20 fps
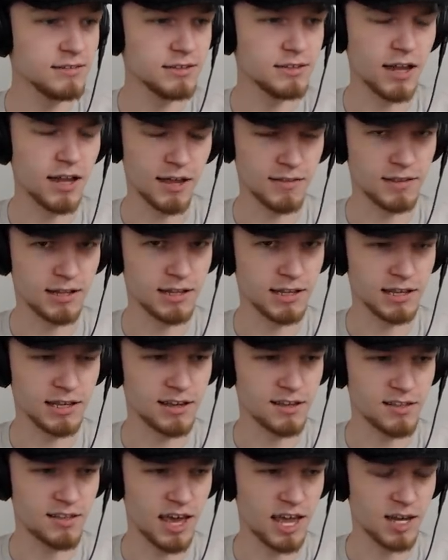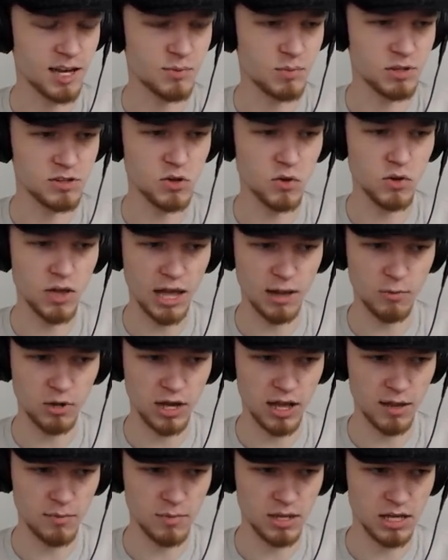Not that Link is eight, but you get
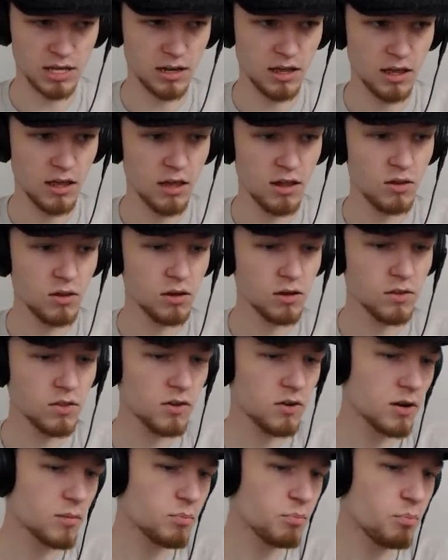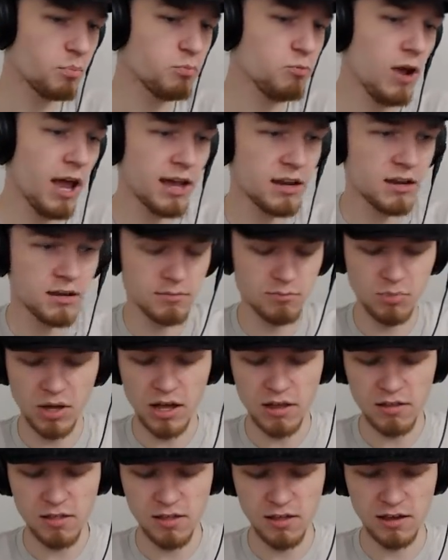what I mean. Look, there are random
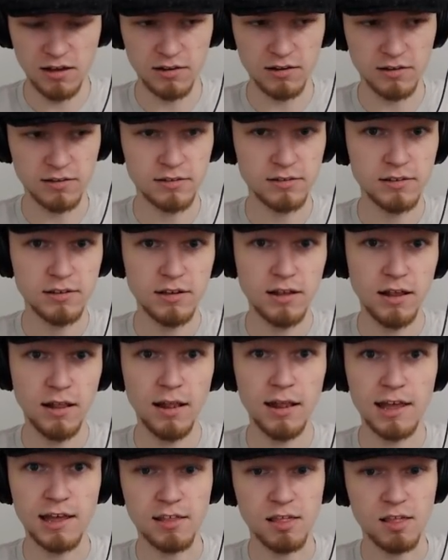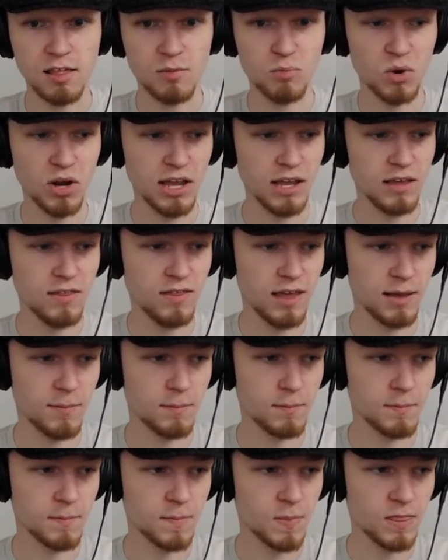pots here. Let's break
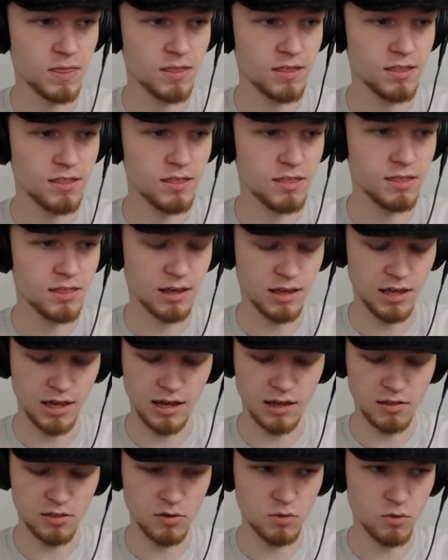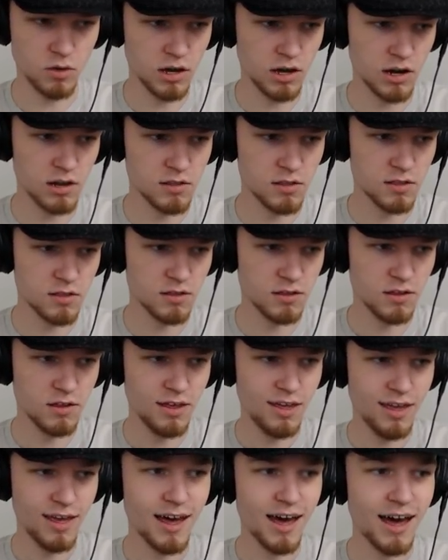them. Okay, I got two hearts.
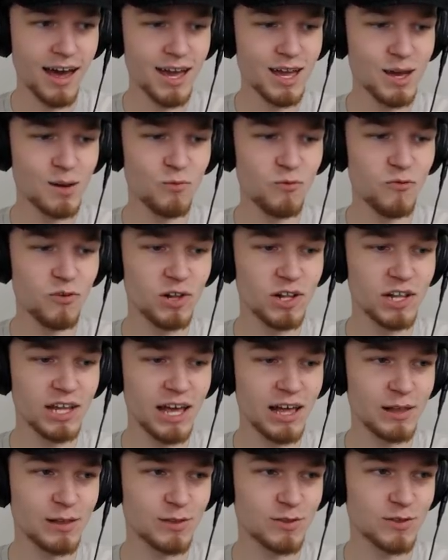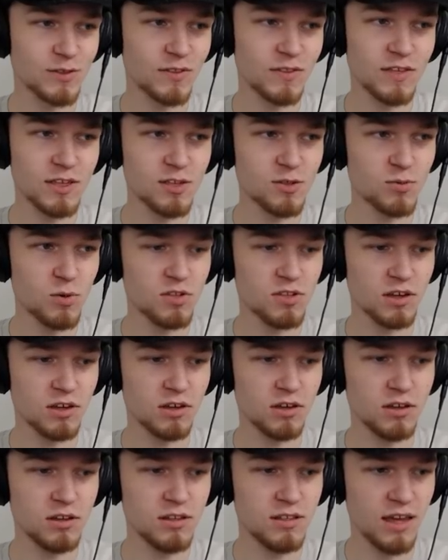I am full health. This was a
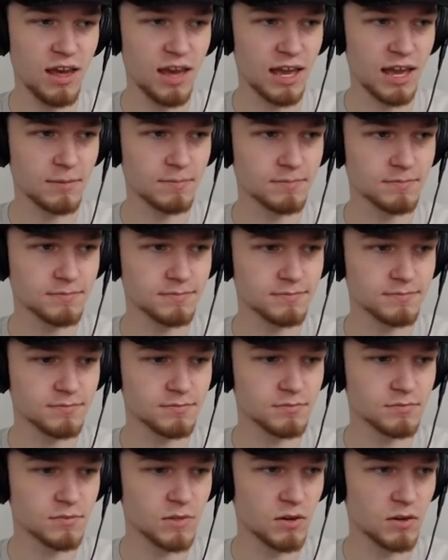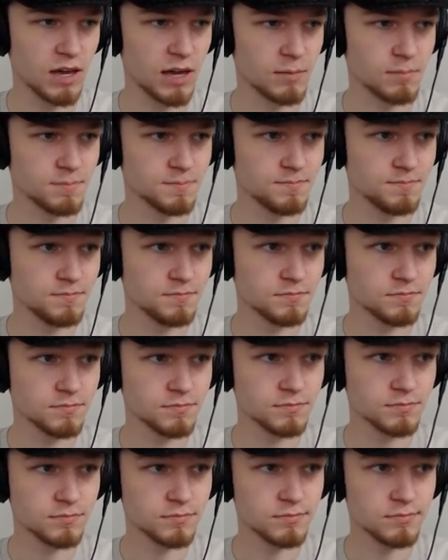good day. Okay.
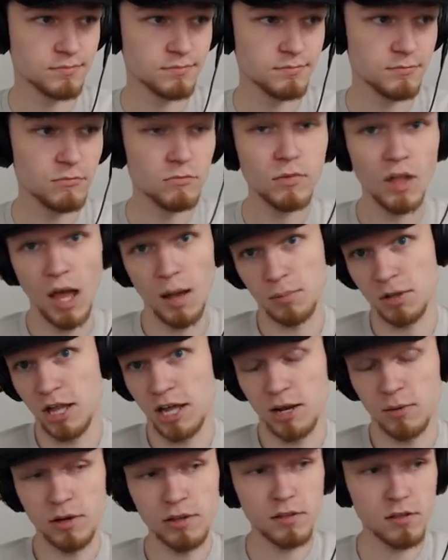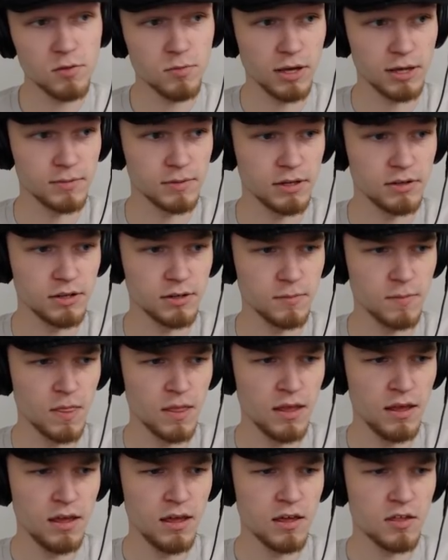I'm glad this way, I don't know.
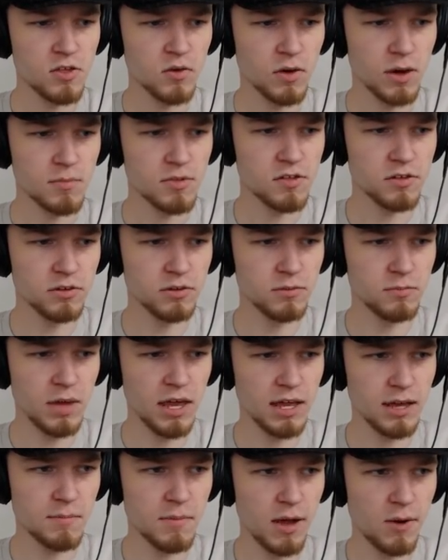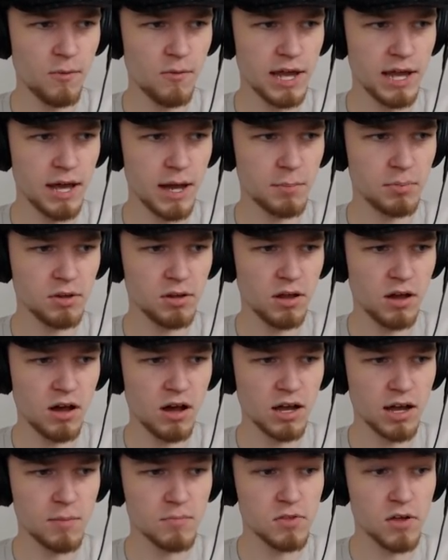So I'm still making my way up
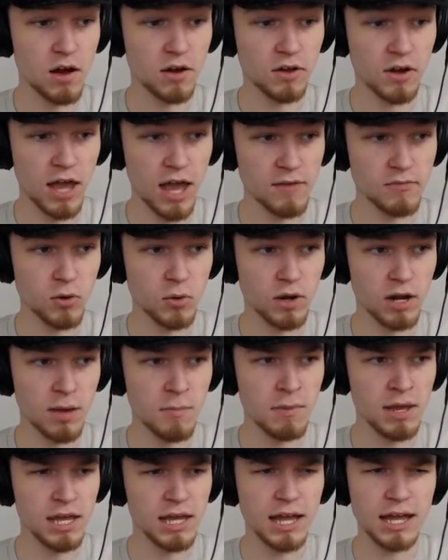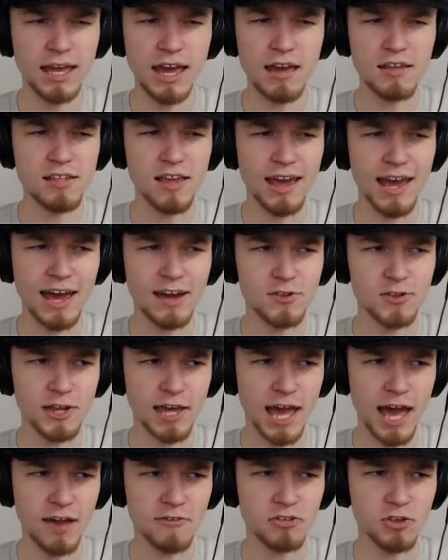along, I'm talking to everyone I meet, in case I
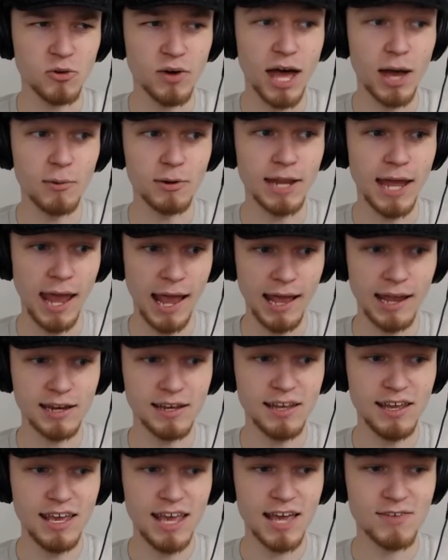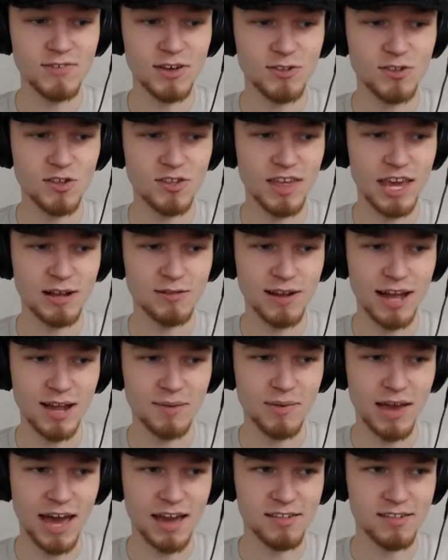actually have to. I would hate if I just like
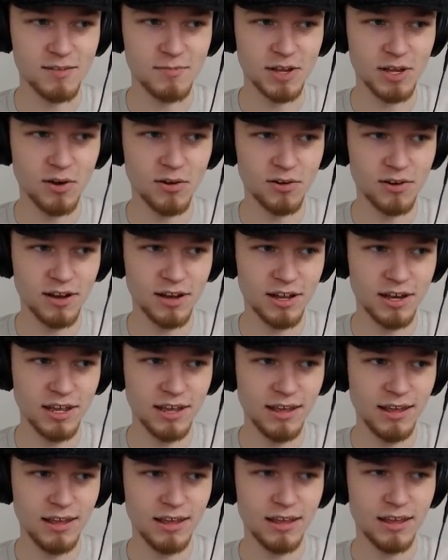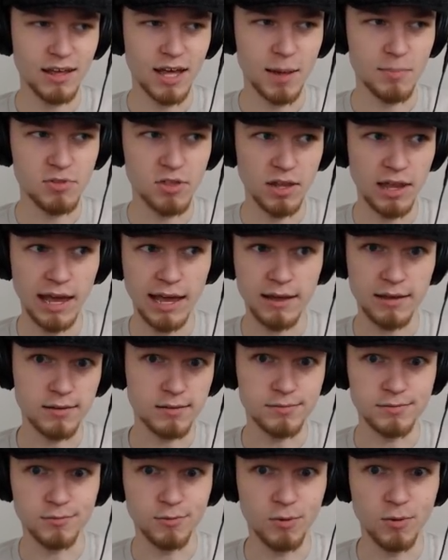ran past every Goron, up to
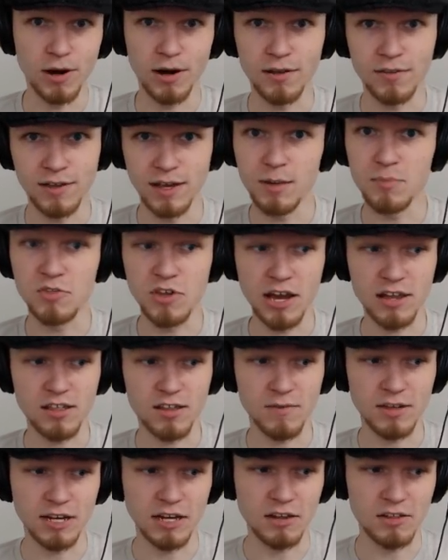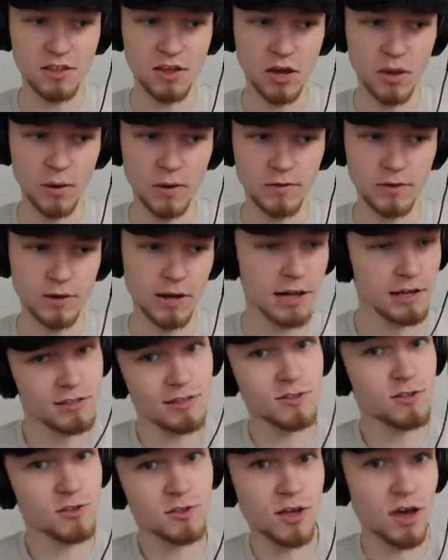like, where the objective I needed to go, and they're like,
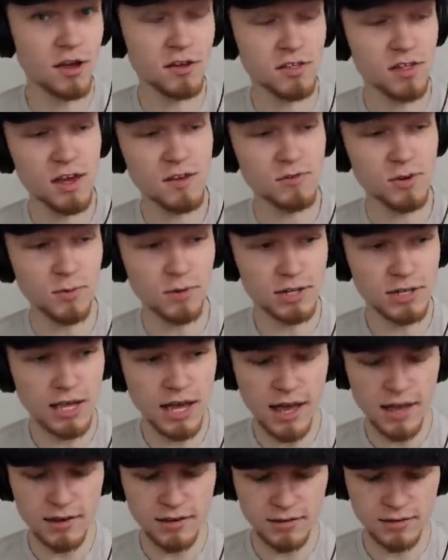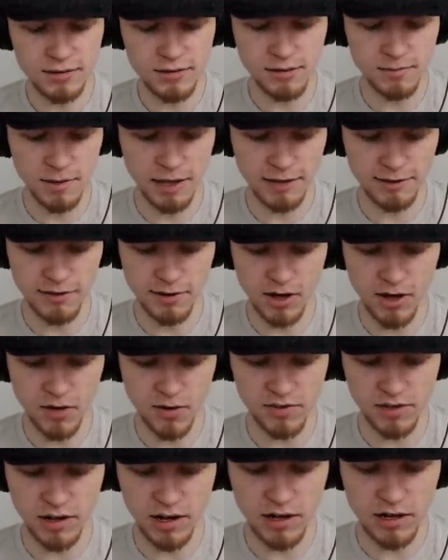did you talk to everyone yet? And then like,
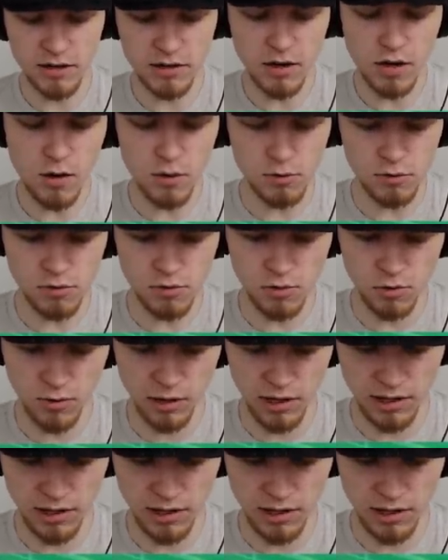no, and they're like, go do